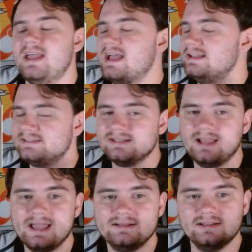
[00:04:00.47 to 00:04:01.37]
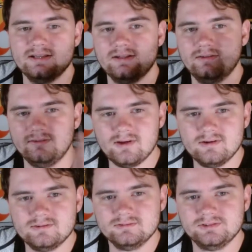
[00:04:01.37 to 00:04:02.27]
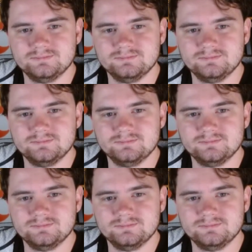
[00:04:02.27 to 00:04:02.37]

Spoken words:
and still had long,